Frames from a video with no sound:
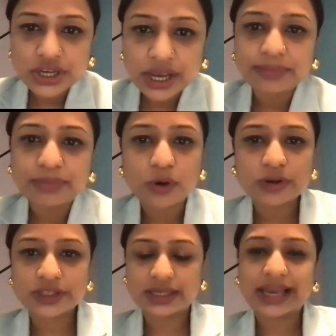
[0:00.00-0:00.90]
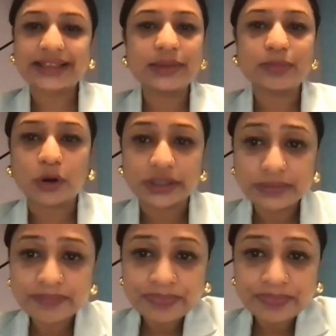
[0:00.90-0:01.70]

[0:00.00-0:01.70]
chat box at the bottom.